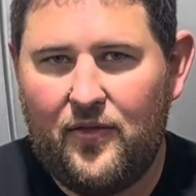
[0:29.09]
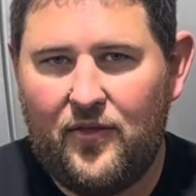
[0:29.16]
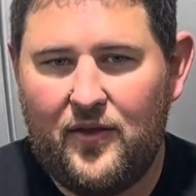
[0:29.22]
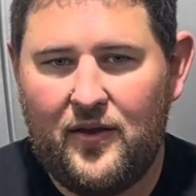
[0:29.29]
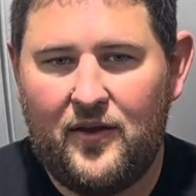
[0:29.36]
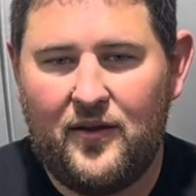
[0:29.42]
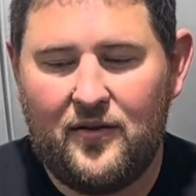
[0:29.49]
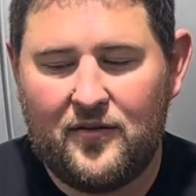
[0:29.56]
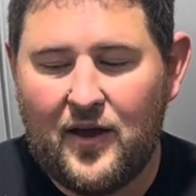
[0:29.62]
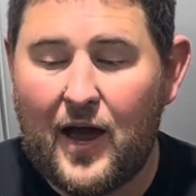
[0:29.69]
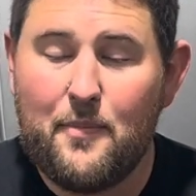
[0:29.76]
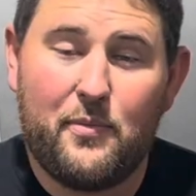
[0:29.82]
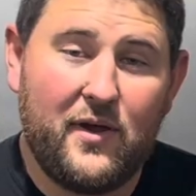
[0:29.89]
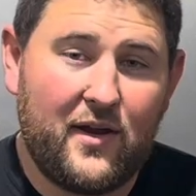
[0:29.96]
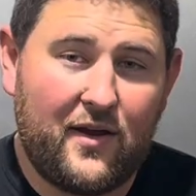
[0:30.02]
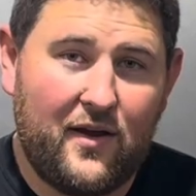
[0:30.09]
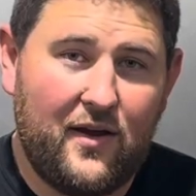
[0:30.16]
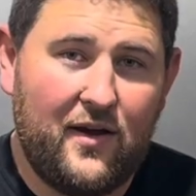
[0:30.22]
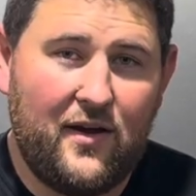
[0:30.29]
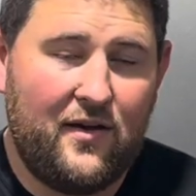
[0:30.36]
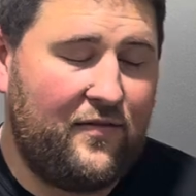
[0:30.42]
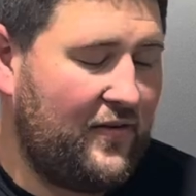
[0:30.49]
the topic
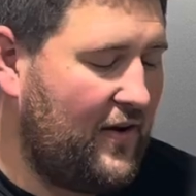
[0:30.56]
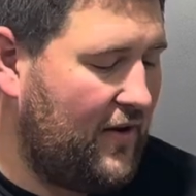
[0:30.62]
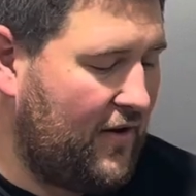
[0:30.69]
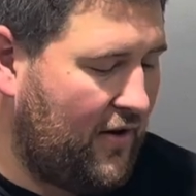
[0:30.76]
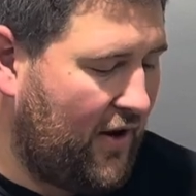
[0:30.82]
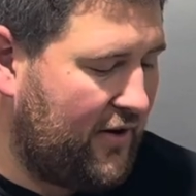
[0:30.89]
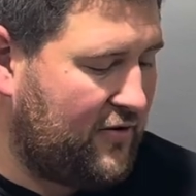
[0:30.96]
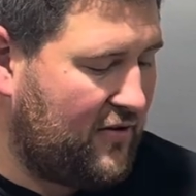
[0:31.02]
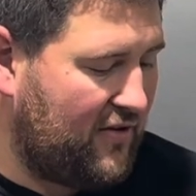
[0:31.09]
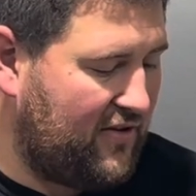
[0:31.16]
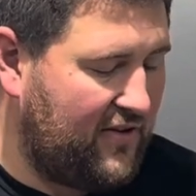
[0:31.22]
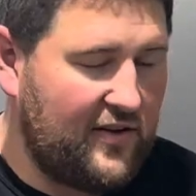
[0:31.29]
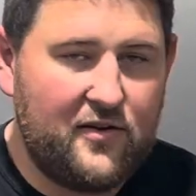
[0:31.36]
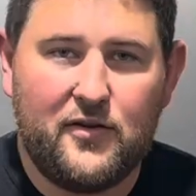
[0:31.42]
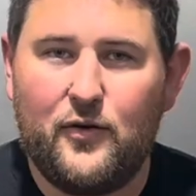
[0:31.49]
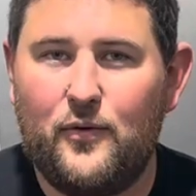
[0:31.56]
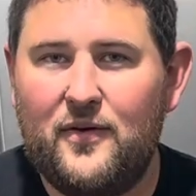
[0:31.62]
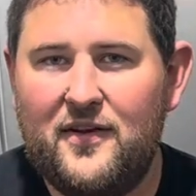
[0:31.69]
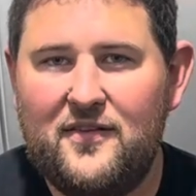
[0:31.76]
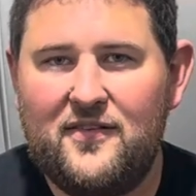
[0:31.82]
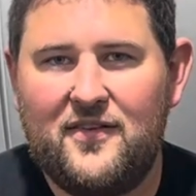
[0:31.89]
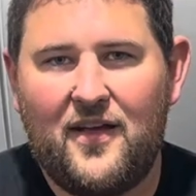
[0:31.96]
of nitrous
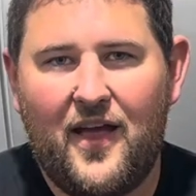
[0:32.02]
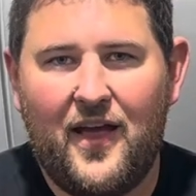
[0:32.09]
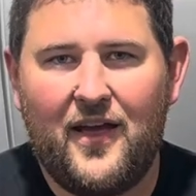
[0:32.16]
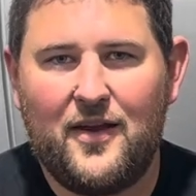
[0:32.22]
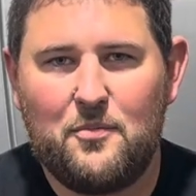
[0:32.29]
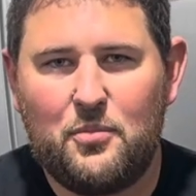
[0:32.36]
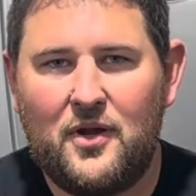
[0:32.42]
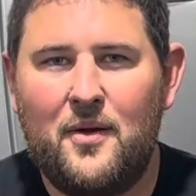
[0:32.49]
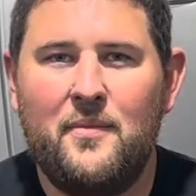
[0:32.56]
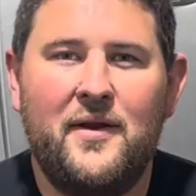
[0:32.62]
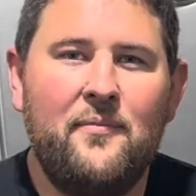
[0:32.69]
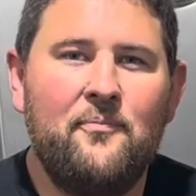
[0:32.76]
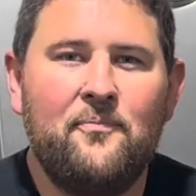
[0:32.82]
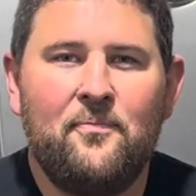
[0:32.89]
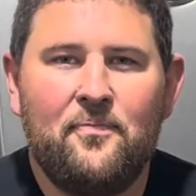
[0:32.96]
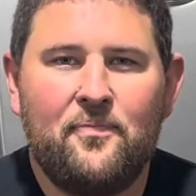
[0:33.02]
solenoids and plumbing.